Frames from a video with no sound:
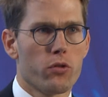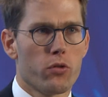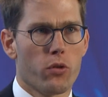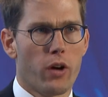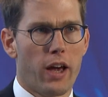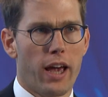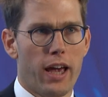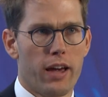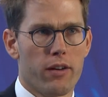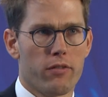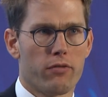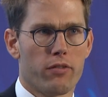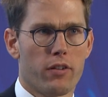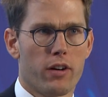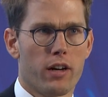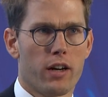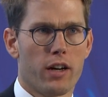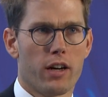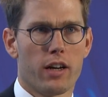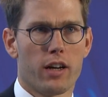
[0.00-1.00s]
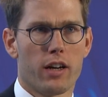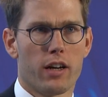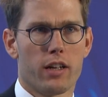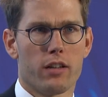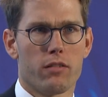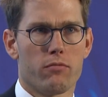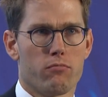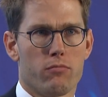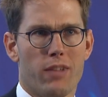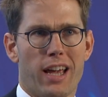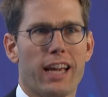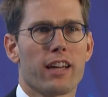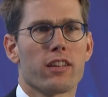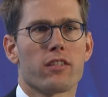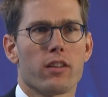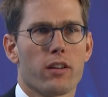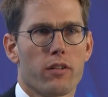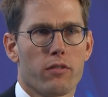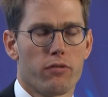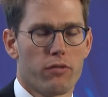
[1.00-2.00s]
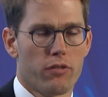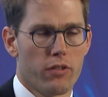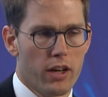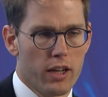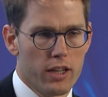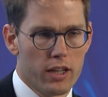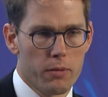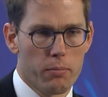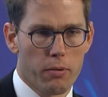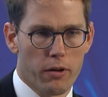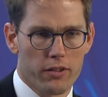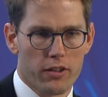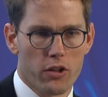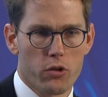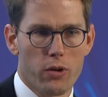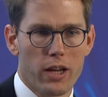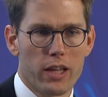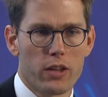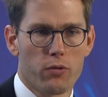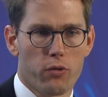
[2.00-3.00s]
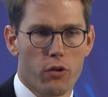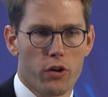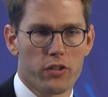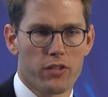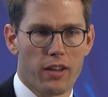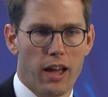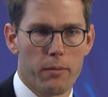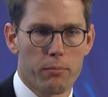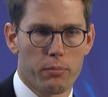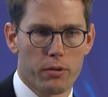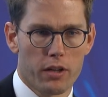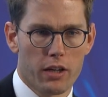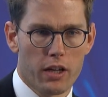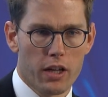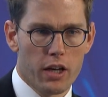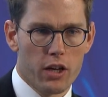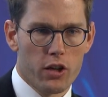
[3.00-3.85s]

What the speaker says: to have negative deposit rates, for example,